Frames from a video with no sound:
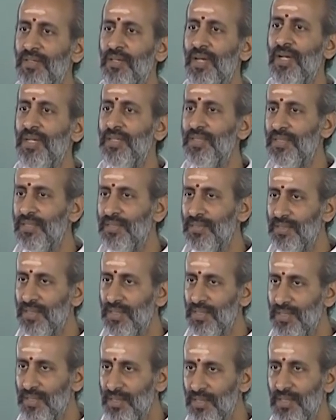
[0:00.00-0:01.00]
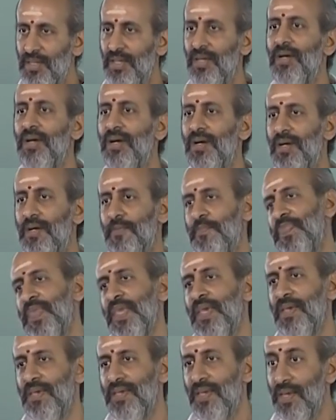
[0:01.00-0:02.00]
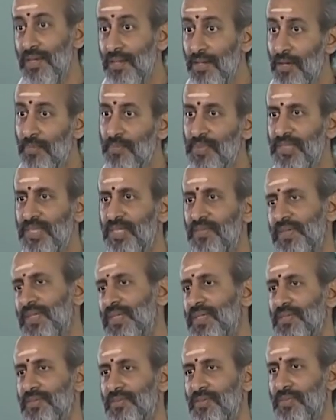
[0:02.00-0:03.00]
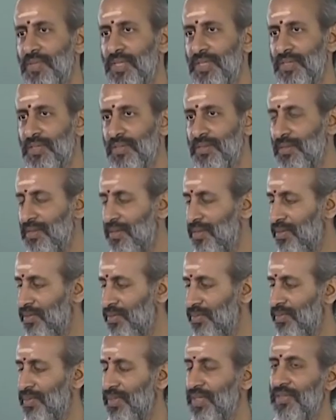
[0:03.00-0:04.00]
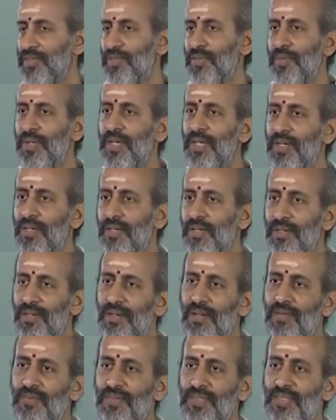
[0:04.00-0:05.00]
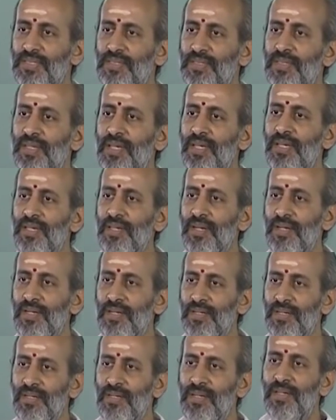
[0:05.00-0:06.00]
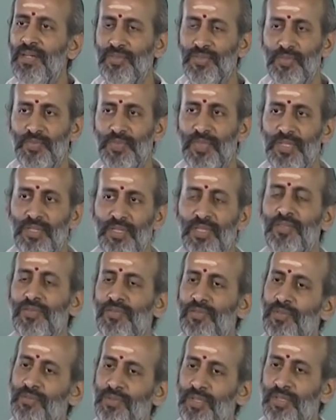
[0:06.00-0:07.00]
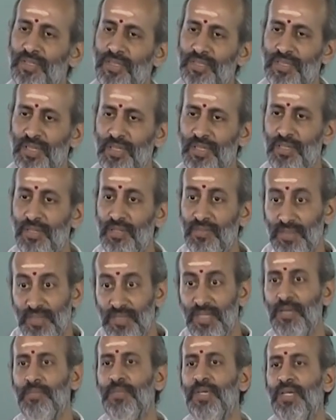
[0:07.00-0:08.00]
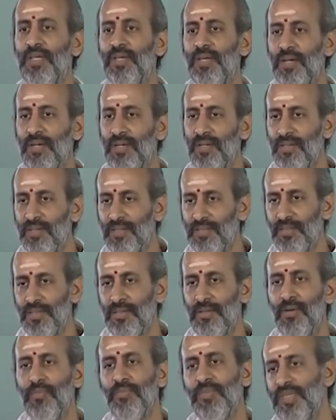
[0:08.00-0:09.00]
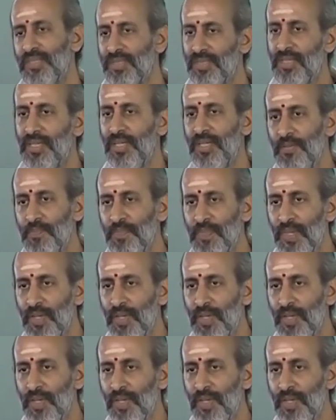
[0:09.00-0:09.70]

and this is a area preserving transformation. So a square of a certain area should be transformed into a circle of the same area, then obviously